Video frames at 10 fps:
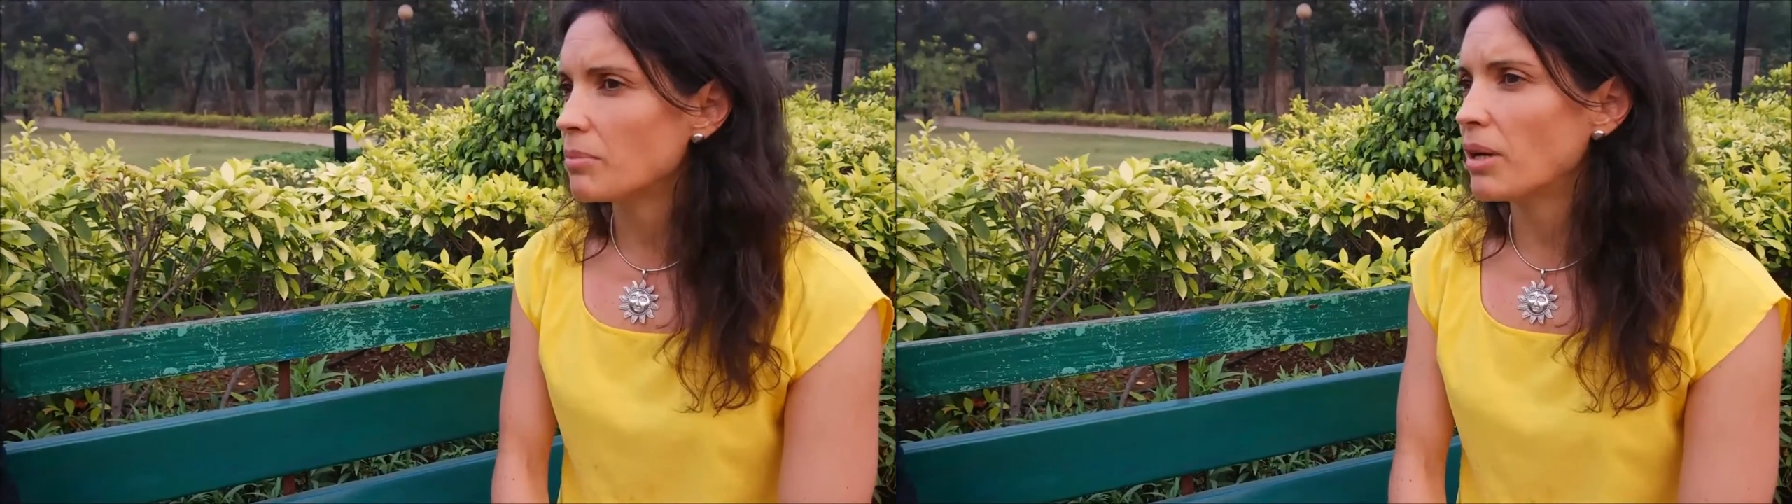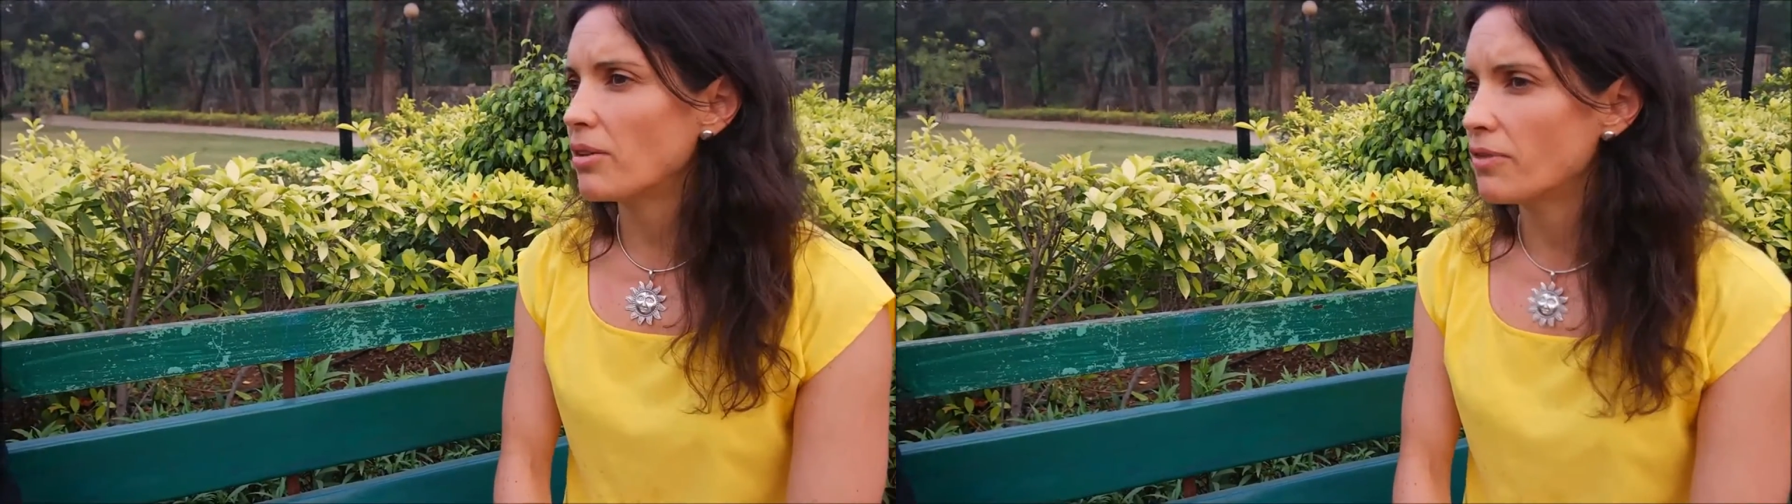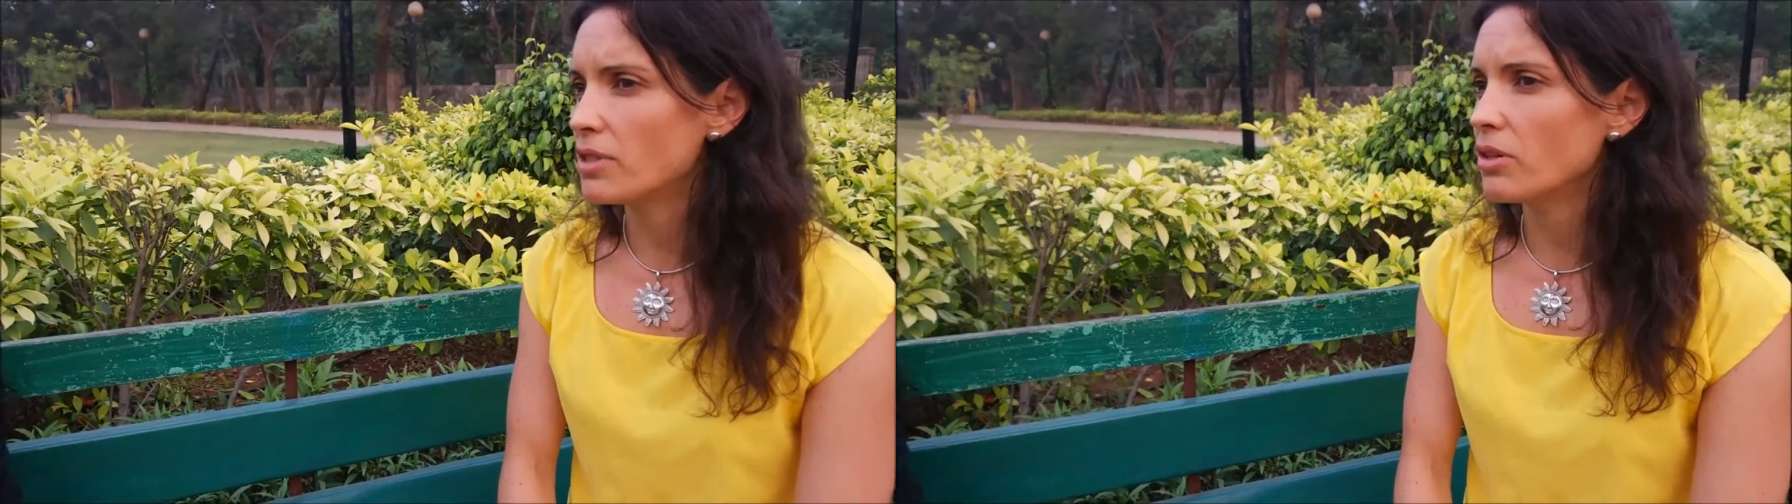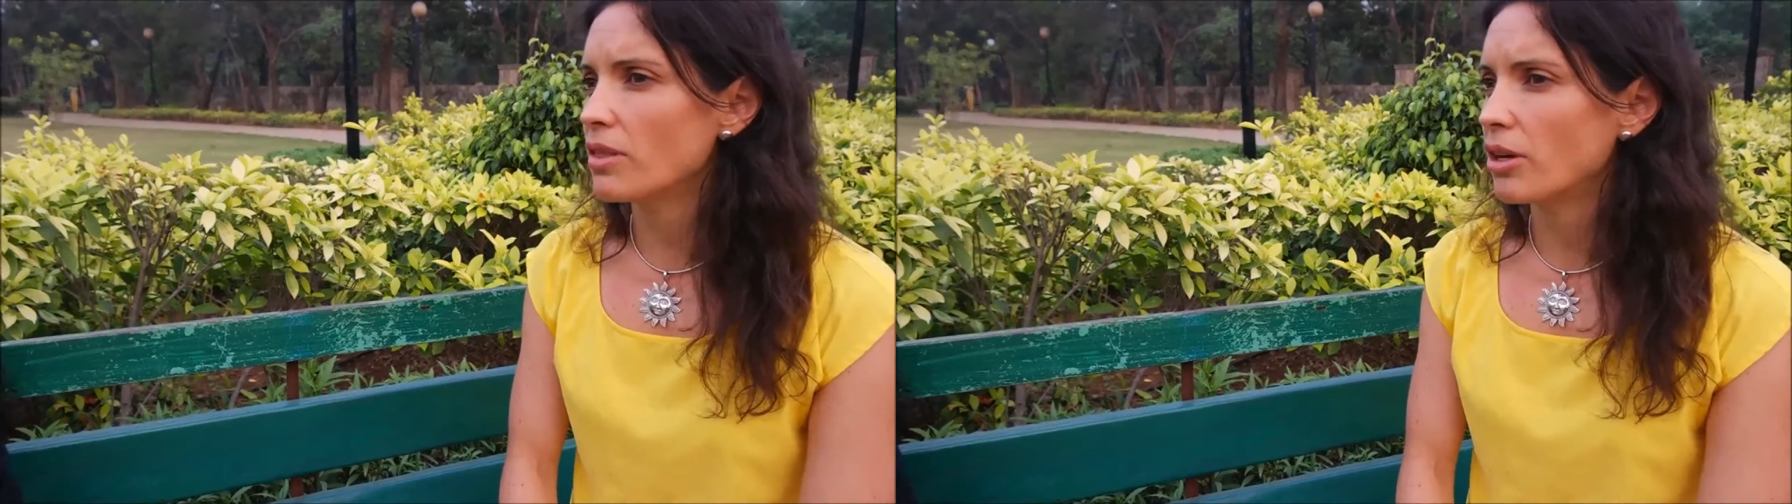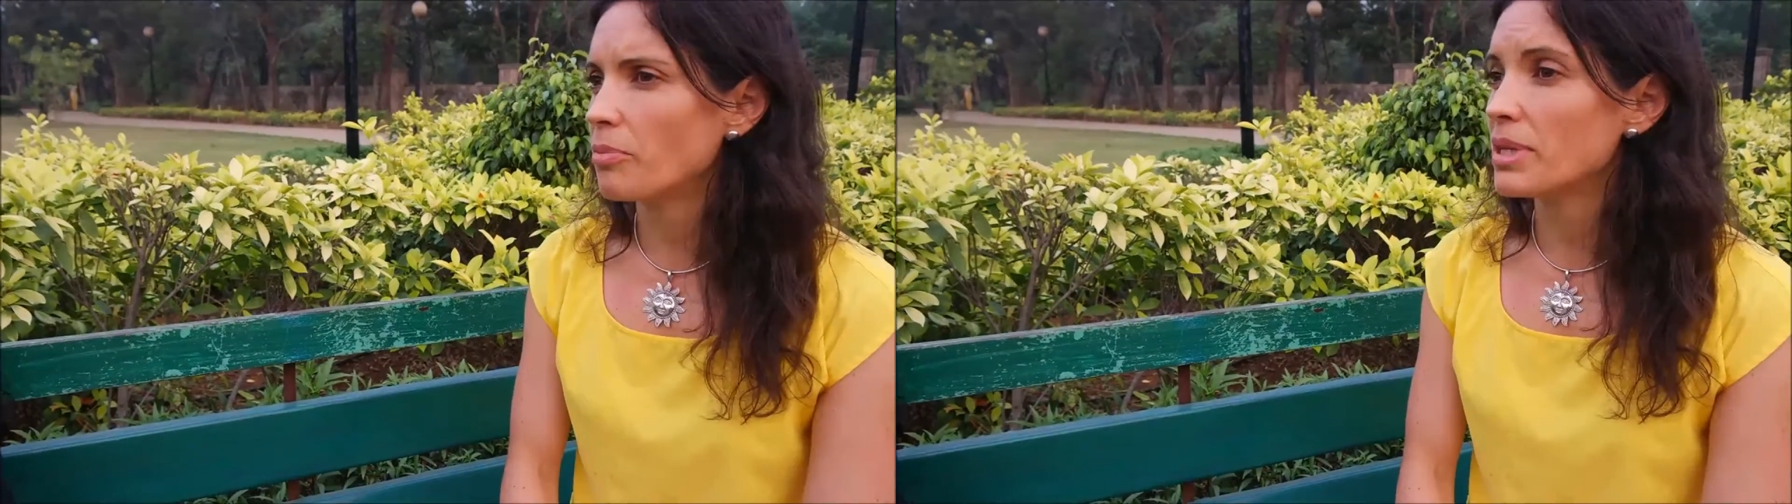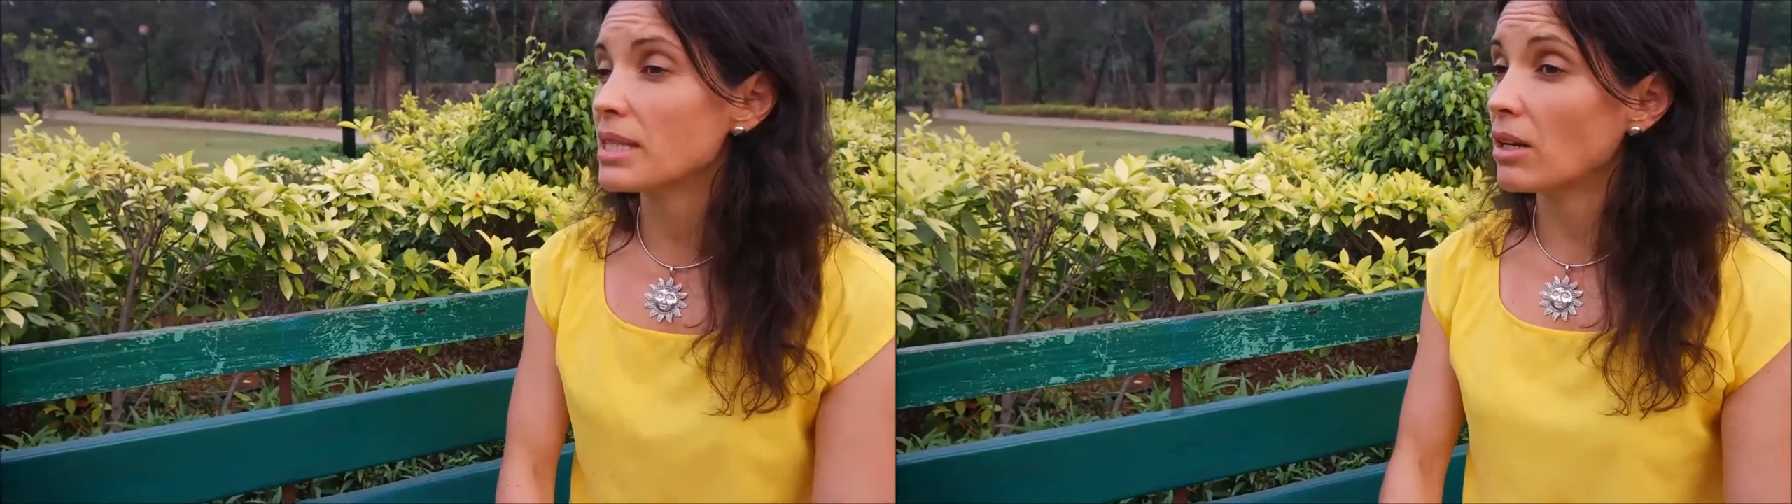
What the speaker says: by a physiotherapist,